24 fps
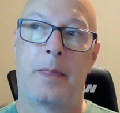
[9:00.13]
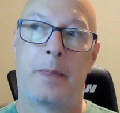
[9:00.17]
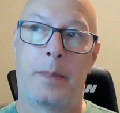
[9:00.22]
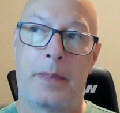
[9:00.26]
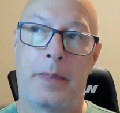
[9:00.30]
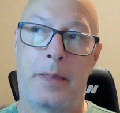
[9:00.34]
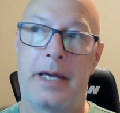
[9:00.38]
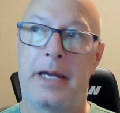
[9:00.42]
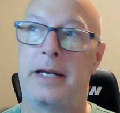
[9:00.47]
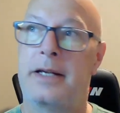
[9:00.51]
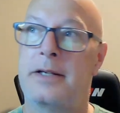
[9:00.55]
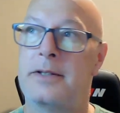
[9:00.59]

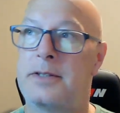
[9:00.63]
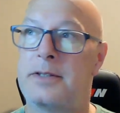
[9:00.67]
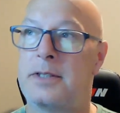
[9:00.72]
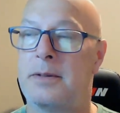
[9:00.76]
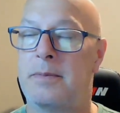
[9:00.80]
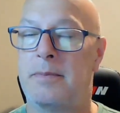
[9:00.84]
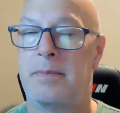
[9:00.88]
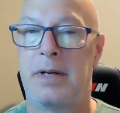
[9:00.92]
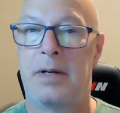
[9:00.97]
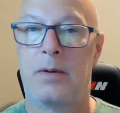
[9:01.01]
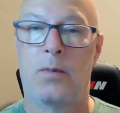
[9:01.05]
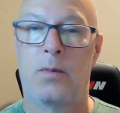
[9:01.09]
that is a
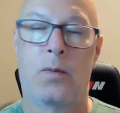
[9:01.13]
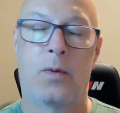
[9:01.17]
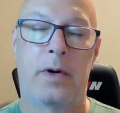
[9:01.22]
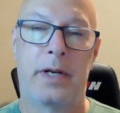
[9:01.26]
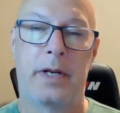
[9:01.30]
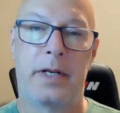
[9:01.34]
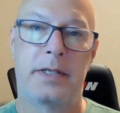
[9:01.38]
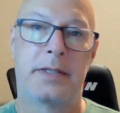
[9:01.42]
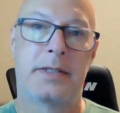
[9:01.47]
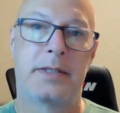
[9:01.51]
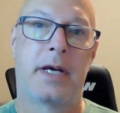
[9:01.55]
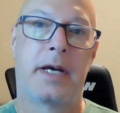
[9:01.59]
big
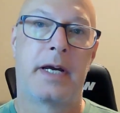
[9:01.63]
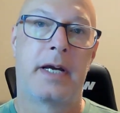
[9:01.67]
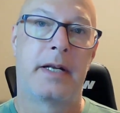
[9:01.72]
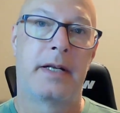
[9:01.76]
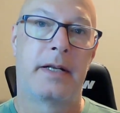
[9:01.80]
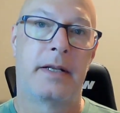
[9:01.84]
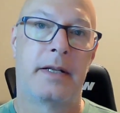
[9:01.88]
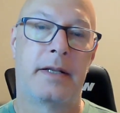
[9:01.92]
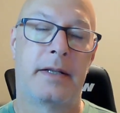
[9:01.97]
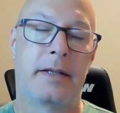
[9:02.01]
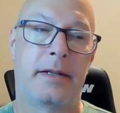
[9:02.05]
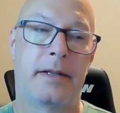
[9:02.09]
warning
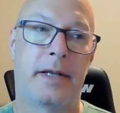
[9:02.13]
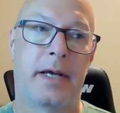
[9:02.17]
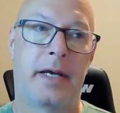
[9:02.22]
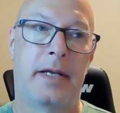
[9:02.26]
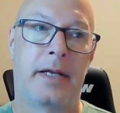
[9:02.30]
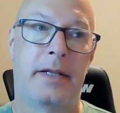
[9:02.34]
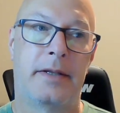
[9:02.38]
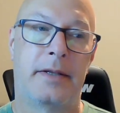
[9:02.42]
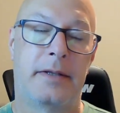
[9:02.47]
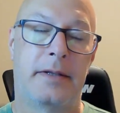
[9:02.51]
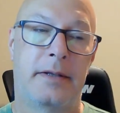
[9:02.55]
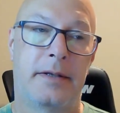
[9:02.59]
sign
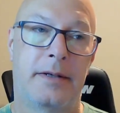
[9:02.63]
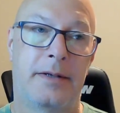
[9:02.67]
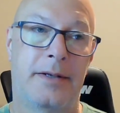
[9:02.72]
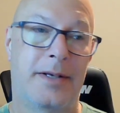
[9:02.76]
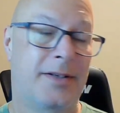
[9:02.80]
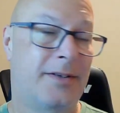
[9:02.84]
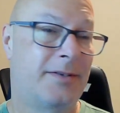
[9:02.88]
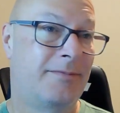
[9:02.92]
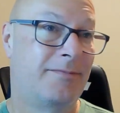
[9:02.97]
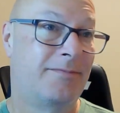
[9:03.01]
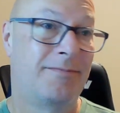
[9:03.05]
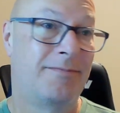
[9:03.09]
that
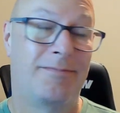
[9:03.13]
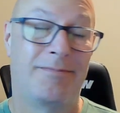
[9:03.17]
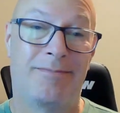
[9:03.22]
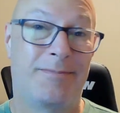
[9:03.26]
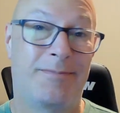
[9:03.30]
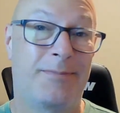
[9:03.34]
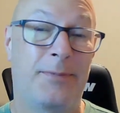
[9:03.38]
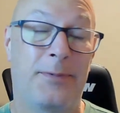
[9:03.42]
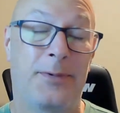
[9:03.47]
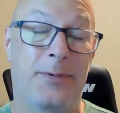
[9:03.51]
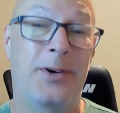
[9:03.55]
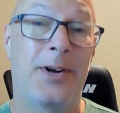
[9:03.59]
they're
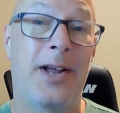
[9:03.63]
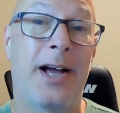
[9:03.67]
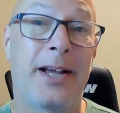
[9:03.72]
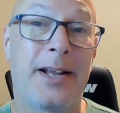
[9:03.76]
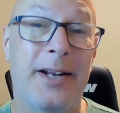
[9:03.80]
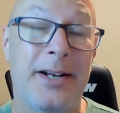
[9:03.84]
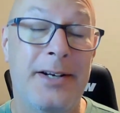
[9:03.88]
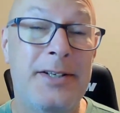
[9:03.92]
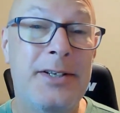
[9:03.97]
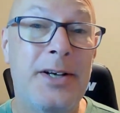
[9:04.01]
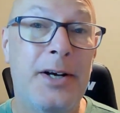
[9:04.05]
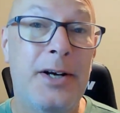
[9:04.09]
not
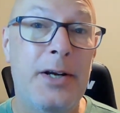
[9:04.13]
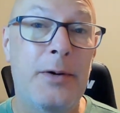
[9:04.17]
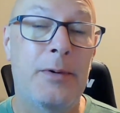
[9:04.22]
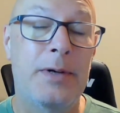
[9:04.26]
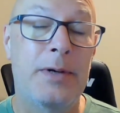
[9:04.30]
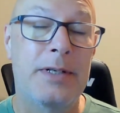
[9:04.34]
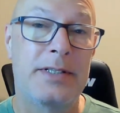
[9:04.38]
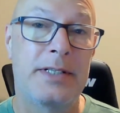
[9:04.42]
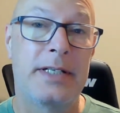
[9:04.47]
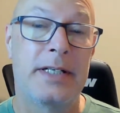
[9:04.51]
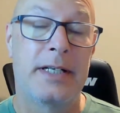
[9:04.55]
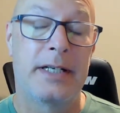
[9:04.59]
going to tell you
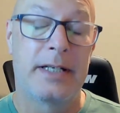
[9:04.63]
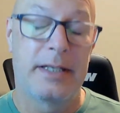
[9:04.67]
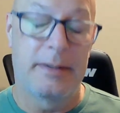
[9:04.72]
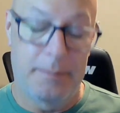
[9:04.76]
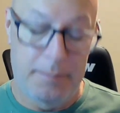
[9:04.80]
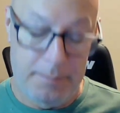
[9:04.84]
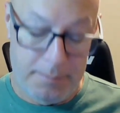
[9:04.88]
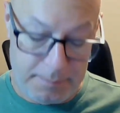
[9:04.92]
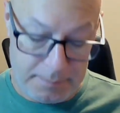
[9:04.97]
what's in it.